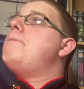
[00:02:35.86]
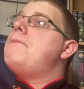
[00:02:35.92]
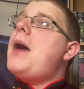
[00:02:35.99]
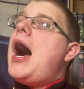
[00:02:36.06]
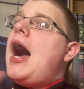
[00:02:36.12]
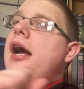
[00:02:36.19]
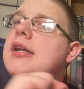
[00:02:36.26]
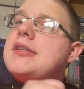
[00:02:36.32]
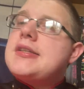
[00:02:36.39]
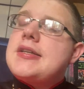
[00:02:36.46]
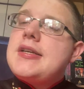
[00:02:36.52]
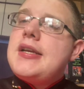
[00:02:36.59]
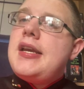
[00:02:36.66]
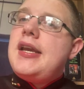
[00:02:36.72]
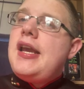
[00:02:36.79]
but
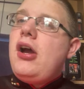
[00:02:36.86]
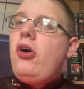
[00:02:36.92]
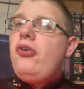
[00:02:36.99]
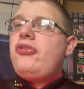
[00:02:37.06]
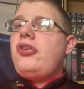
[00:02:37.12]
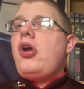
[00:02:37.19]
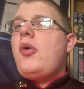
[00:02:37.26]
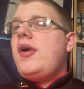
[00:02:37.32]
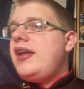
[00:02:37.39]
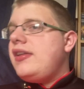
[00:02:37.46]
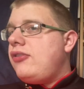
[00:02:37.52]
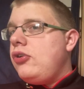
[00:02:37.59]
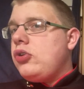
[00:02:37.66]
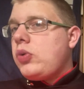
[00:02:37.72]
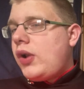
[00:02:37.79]
also
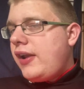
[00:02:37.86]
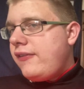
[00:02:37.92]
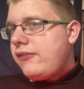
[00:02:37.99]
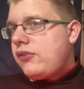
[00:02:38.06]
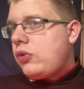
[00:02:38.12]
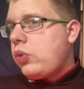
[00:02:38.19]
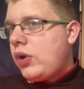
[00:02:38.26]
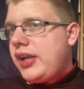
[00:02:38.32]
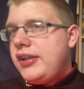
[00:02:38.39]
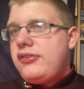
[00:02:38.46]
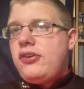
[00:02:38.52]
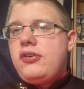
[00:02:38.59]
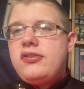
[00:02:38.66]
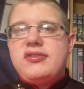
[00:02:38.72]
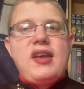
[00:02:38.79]
to
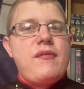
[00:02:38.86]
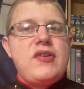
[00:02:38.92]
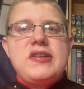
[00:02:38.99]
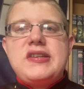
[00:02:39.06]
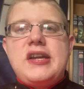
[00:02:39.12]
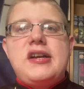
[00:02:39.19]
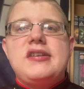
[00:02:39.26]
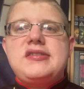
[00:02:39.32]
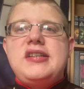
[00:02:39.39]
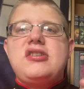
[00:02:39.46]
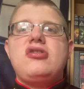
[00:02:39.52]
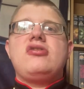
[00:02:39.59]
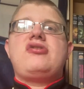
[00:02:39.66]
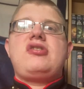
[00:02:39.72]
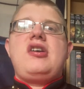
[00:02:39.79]
2270, because it
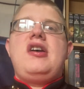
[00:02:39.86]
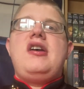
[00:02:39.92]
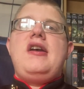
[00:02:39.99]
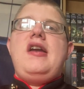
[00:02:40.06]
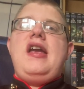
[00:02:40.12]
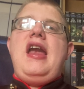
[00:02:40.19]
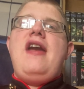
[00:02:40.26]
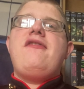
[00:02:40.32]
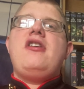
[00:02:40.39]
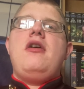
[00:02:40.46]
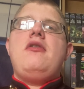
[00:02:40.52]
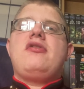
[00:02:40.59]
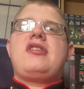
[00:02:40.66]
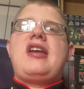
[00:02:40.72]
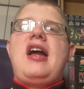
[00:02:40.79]
does, even though
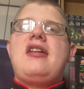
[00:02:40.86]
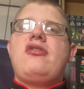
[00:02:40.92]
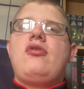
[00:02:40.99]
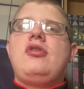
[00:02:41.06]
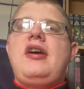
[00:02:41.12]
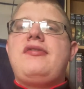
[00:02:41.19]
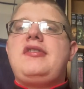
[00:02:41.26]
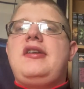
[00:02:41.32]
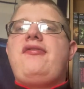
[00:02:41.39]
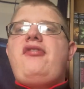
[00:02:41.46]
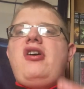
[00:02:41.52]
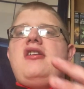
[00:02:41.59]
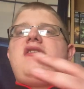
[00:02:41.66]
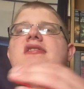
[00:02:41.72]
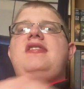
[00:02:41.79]
it's cancelled after the
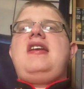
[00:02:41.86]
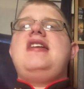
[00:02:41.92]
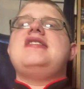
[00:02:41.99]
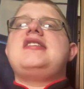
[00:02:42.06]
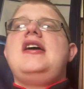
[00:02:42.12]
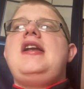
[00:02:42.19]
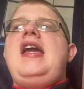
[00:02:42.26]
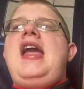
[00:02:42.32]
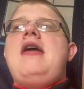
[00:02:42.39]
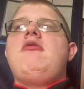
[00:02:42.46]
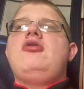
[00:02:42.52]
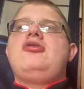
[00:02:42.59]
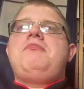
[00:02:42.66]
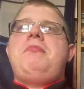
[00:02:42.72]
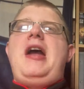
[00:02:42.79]
third season, it
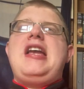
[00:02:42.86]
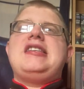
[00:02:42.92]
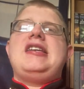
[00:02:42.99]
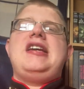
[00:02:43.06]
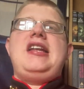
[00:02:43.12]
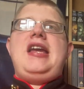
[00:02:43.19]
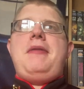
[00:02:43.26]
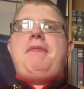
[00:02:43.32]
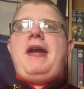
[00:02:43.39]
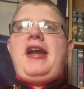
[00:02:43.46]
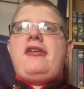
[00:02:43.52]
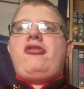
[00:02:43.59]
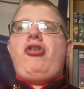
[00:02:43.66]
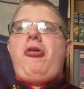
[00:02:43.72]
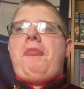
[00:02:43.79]
was basically
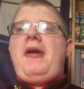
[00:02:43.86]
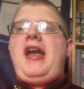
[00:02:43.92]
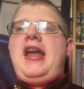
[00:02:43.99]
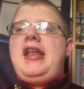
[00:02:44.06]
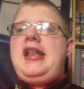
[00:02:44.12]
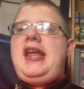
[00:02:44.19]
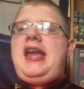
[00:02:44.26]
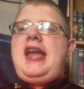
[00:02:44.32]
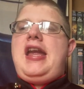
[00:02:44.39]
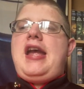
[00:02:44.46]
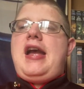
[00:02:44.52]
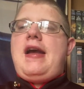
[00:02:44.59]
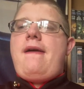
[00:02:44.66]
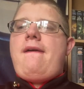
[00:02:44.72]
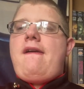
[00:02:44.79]
picked up in the
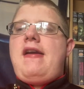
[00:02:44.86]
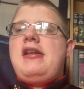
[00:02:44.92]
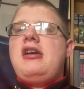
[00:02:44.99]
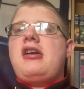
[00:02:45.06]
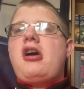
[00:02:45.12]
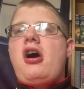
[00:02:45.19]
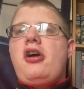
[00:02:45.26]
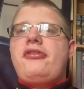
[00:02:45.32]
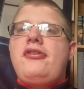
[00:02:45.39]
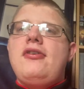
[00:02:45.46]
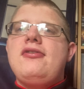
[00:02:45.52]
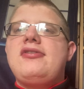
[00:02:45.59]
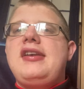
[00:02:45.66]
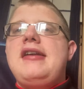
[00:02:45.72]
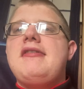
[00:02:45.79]

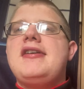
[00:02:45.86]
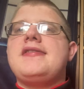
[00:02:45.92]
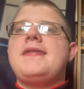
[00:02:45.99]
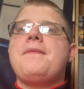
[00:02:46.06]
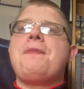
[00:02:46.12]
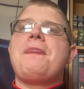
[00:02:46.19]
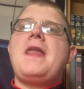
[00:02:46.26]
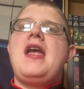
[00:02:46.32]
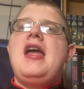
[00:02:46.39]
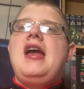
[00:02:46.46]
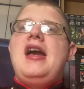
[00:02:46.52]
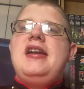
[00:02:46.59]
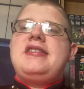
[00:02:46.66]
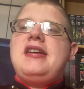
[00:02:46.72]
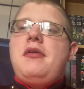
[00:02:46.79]
cartoon series
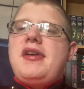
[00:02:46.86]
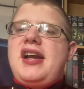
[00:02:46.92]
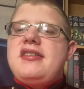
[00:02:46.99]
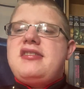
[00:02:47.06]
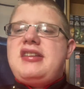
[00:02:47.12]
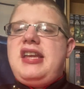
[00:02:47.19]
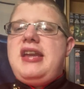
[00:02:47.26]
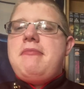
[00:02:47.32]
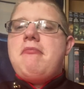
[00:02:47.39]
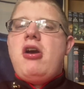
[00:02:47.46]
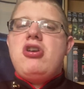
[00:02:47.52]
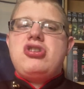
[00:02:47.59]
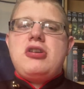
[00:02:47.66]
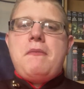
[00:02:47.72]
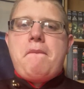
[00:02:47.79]
until we get to the
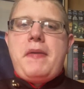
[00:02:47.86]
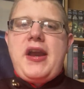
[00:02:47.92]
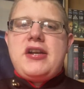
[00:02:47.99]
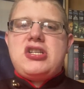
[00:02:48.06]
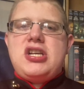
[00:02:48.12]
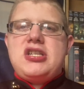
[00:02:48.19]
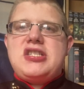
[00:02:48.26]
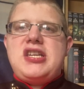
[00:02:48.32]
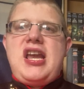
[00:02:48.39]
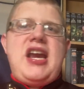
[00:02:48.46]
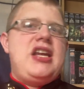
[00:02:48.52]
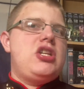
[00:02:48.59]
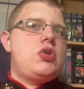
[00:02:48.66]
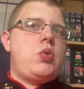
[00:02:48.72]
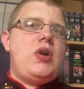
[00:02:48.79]
motion picture set
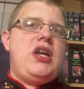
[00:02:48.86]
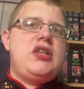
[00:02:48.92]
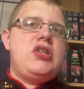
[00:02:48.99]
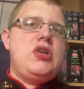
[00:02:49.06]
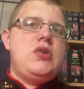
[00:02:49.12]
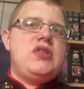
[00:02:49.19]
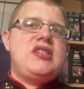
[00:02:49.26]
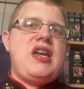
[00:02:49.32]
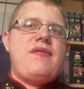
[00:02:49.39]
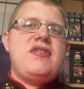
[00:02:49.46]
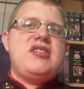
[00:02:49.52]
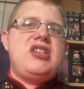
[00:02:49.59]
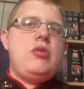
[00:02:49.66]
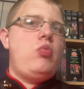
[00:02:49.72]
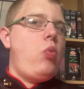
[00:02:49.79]
in
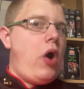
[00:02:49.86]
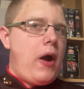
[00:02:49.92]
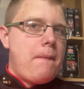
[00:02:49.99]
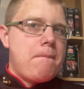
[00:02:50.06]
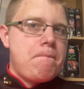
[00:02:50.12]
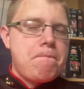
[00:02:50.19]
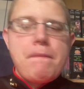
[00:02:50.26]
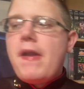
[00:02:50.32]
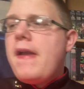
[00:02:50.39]
2271.